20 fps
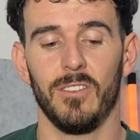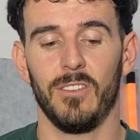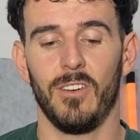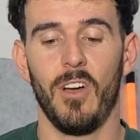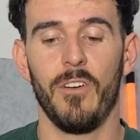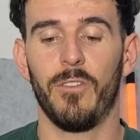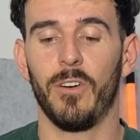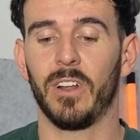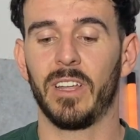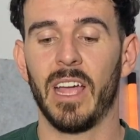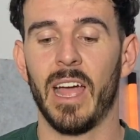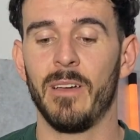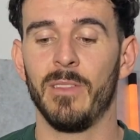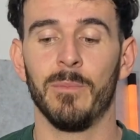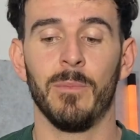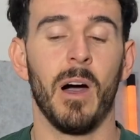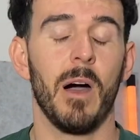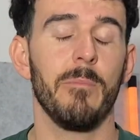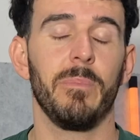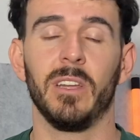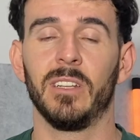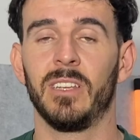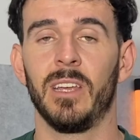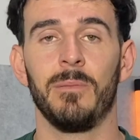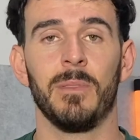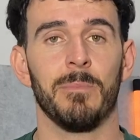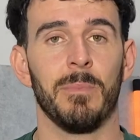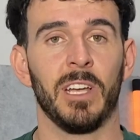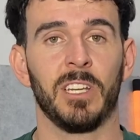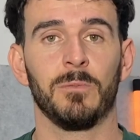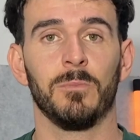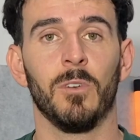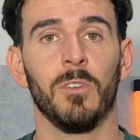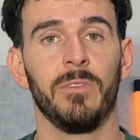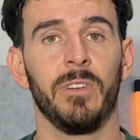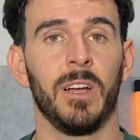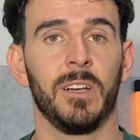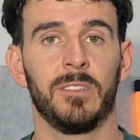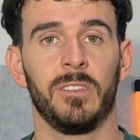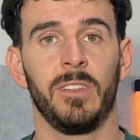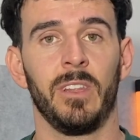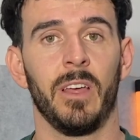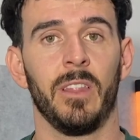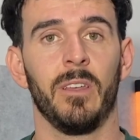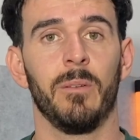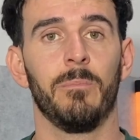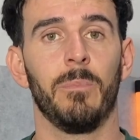over a game there might be a team that makes more fouls than the other,